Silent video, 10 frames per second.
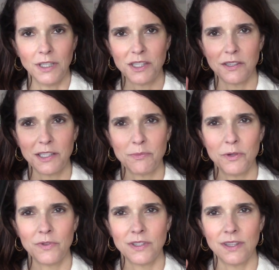Let's, let's
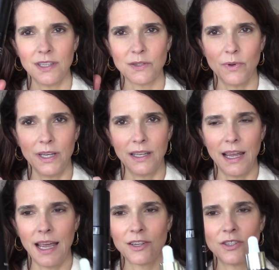move into this one, and I
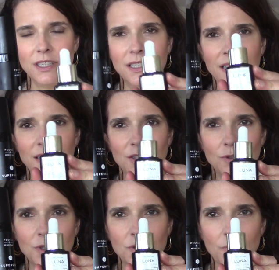actually did
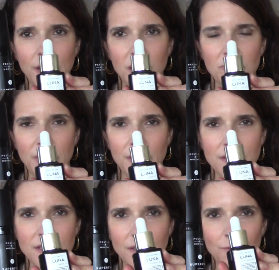do a direct
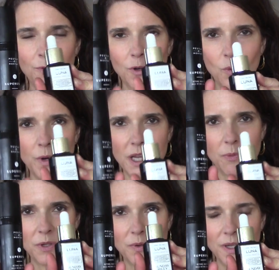comparison for a
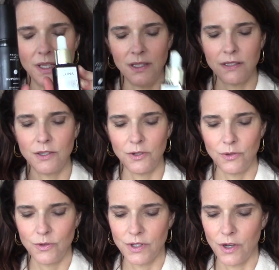week between these
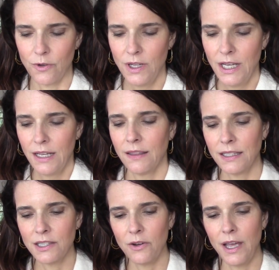two, so
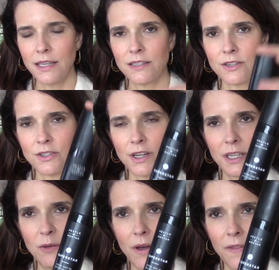let's go ahead and start
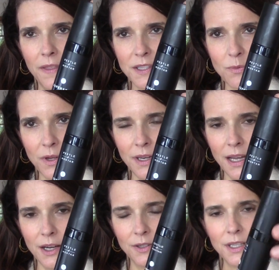talking about this one
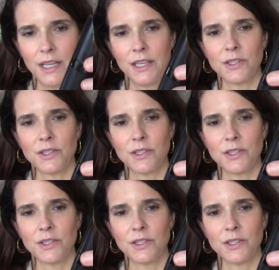now.